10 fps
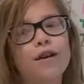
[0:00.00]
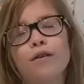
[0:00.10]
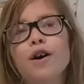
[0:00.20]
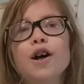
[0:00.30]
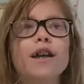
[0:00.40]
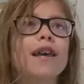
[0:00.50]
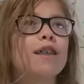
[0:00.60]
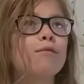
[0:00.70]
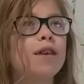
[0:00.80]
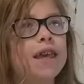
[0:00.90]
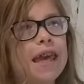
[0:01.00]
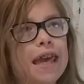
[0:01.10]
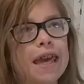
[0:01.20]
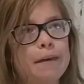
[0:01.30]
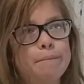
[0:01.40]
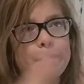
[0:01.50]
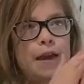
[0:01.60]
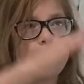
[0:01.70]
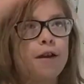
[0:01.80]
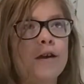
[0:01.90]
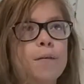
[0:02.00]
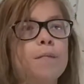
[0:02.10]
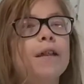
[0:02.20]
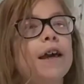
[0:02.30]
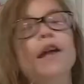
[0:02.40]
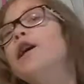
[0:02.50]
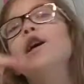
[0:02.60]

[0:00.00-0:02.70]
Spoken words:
so because we can get bigger. Like